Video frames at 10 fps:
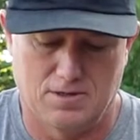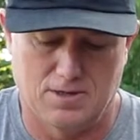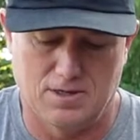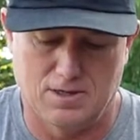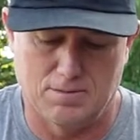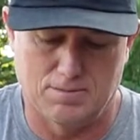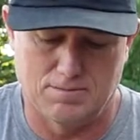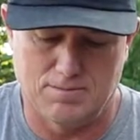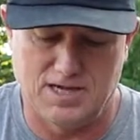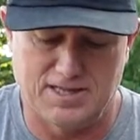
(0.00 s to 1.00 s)

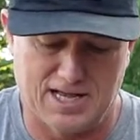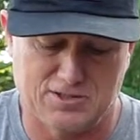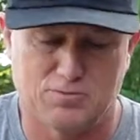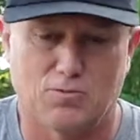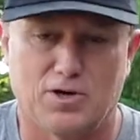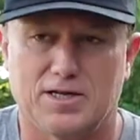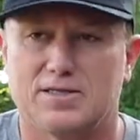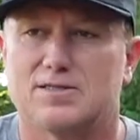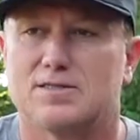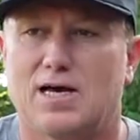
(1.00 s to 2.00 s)
And that's what
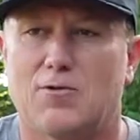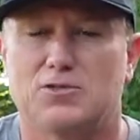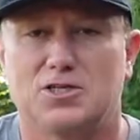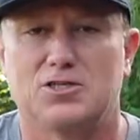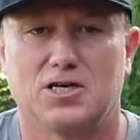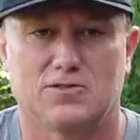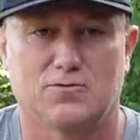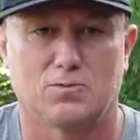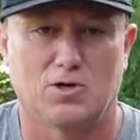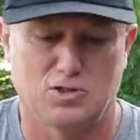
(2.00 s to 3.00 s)
I would suggest
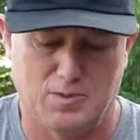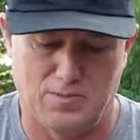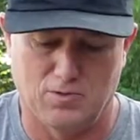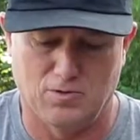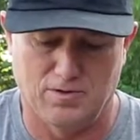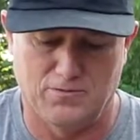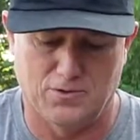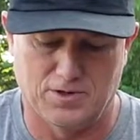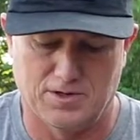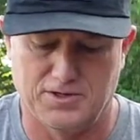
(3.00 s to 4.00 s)
for most people if
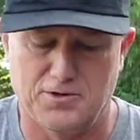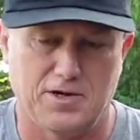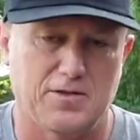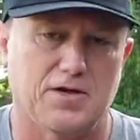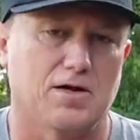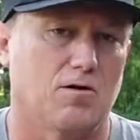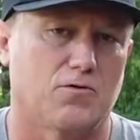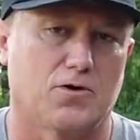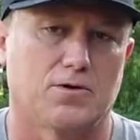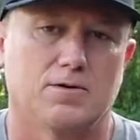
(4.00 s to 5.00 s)
you're going to do anything
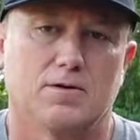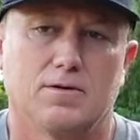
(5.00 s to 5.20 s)
over